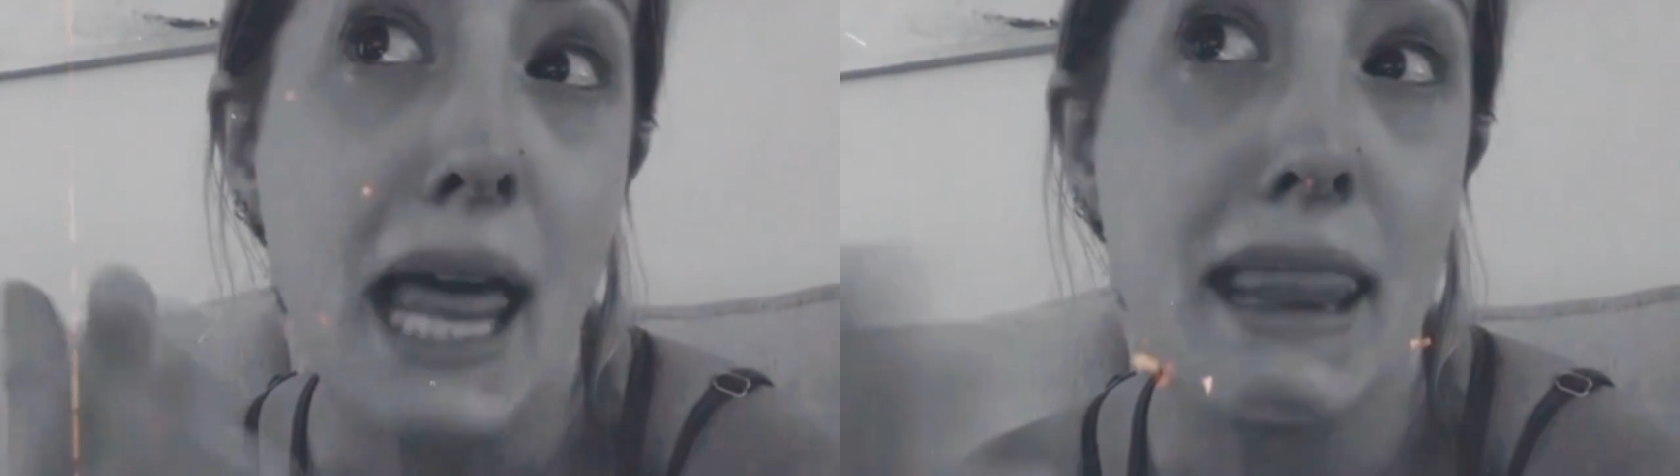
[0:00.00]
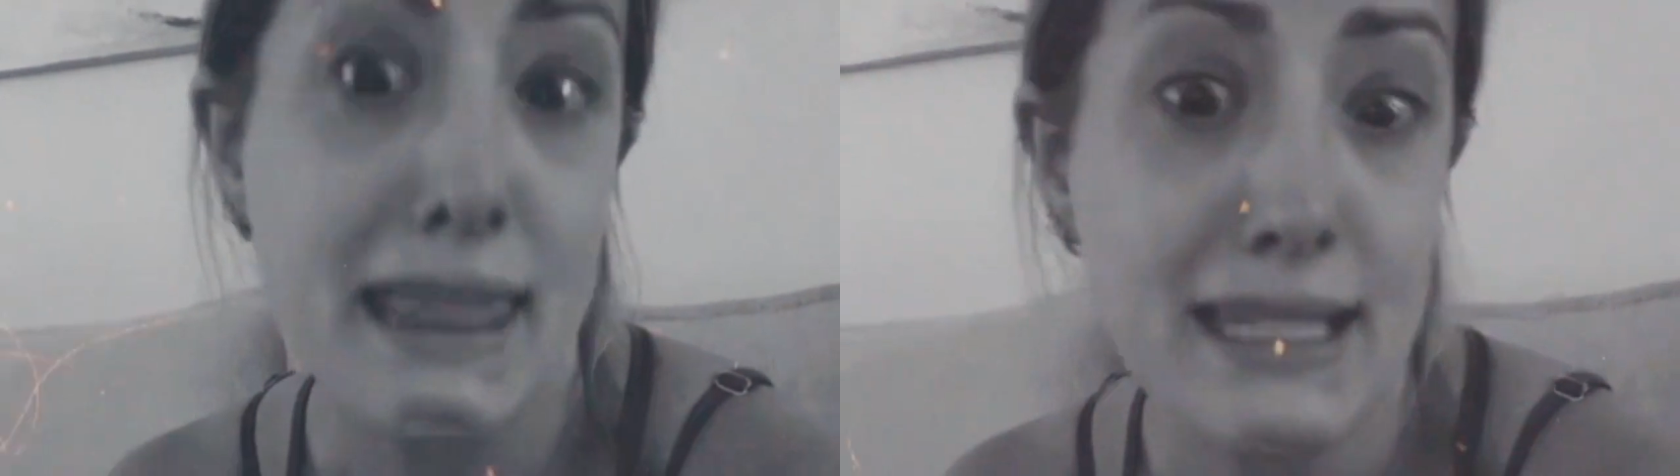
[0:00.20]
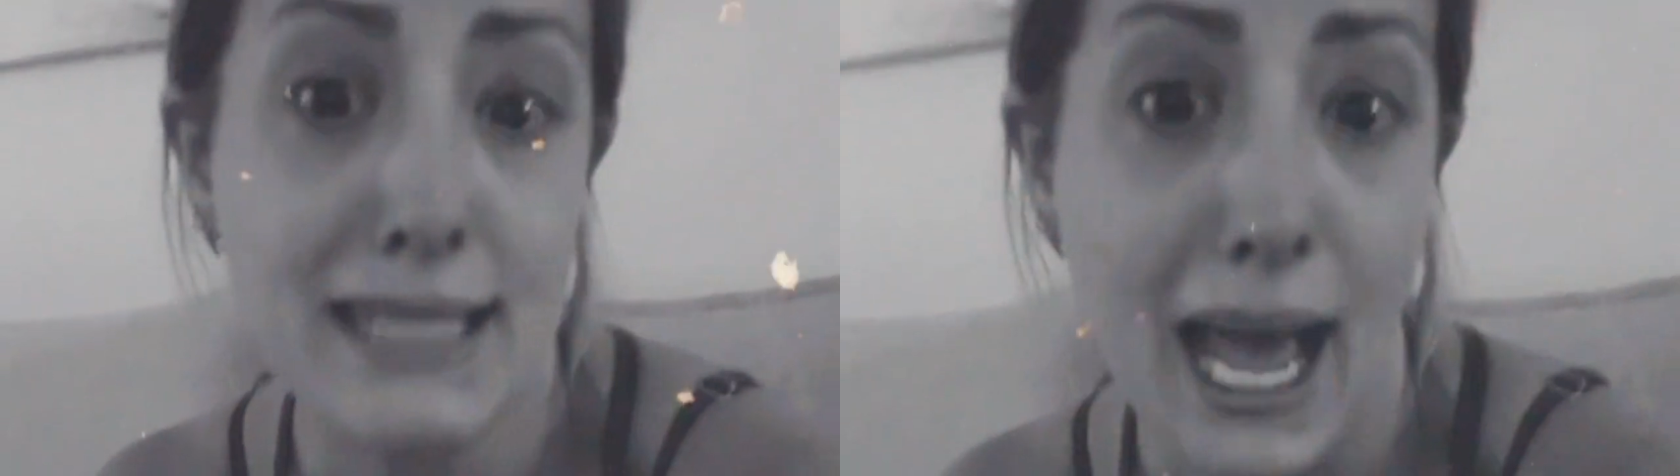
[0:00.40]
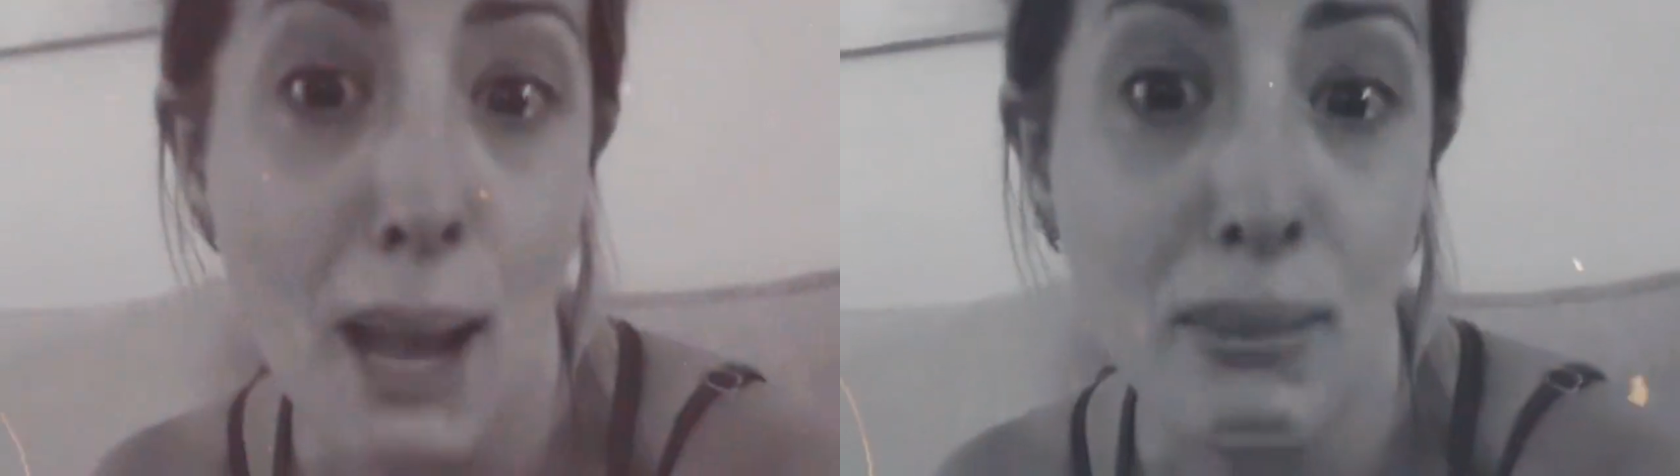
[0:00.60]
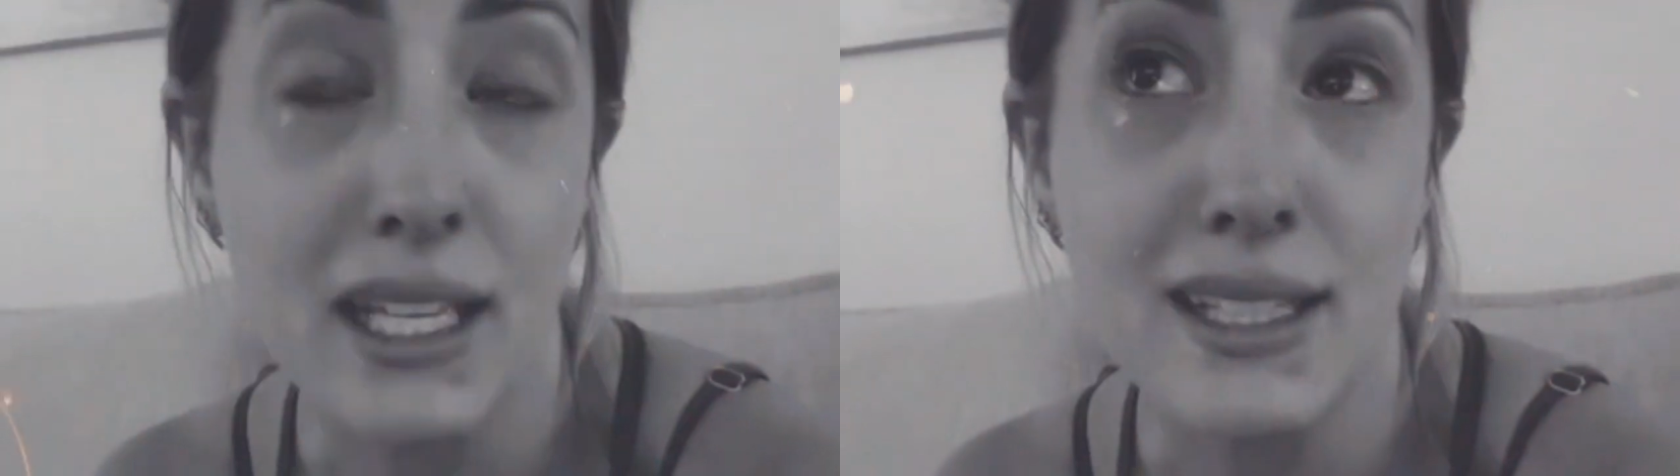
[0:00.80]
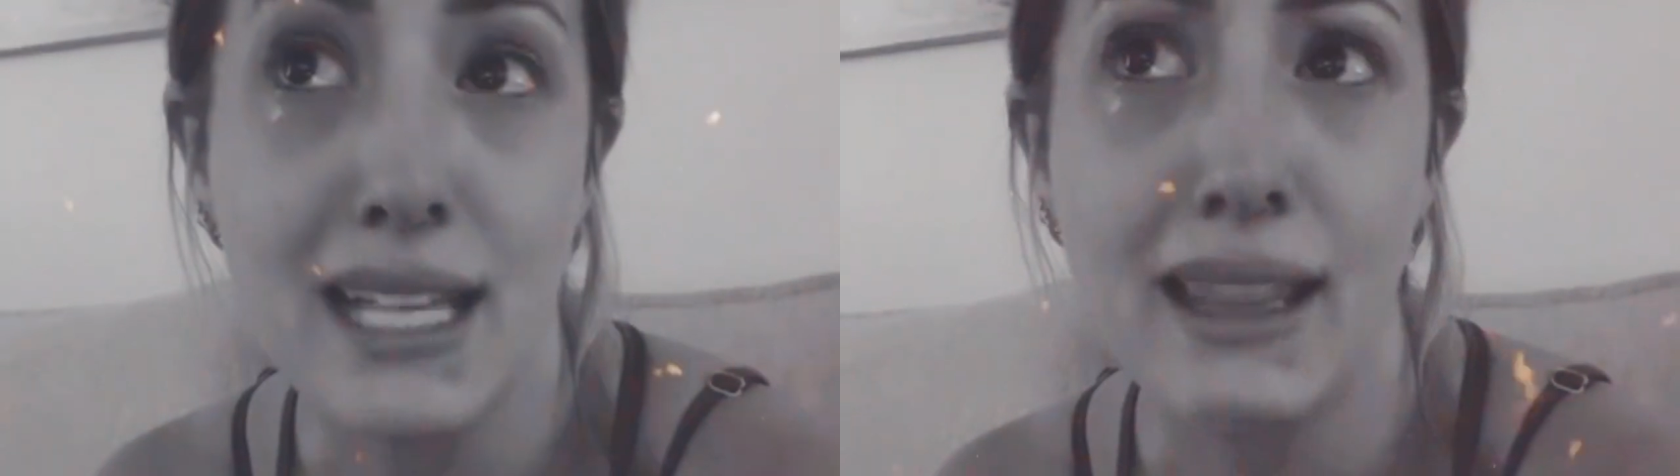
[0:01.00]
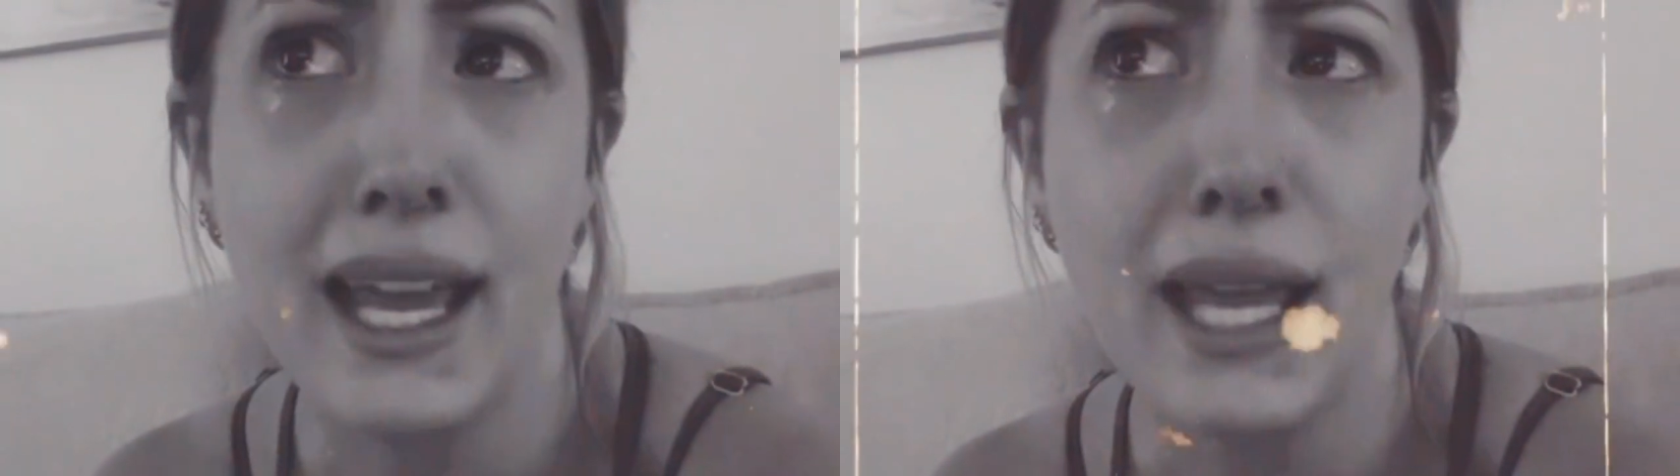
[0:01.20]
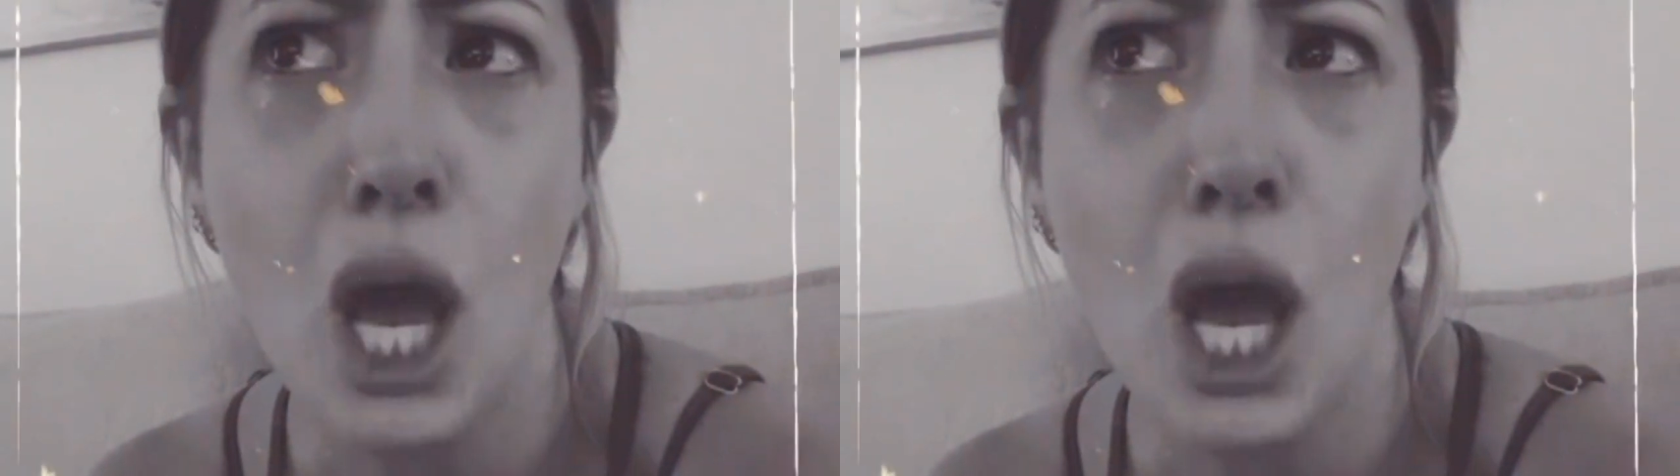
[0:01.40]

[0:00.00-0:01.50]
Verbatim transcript: this happens and like